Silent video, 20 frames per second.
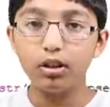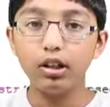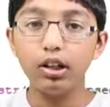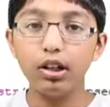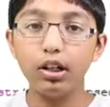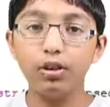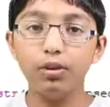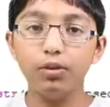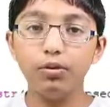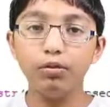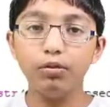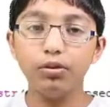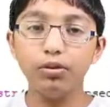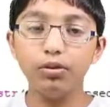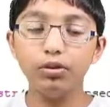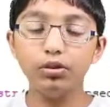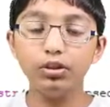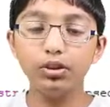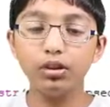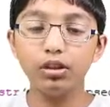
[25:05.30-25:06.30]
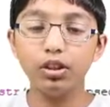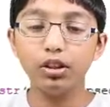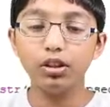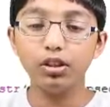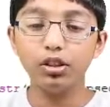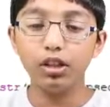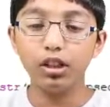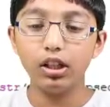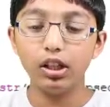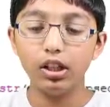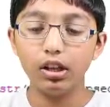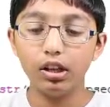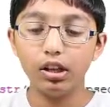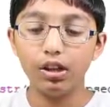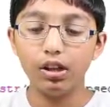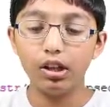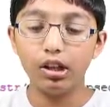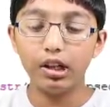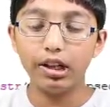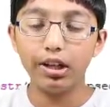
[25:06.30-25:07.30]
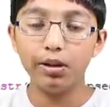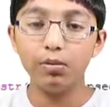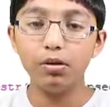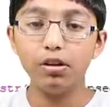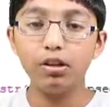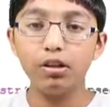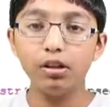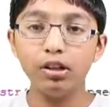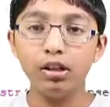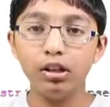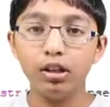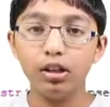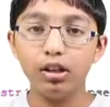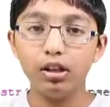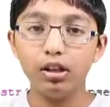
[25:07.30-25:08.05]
now we're also going to need the label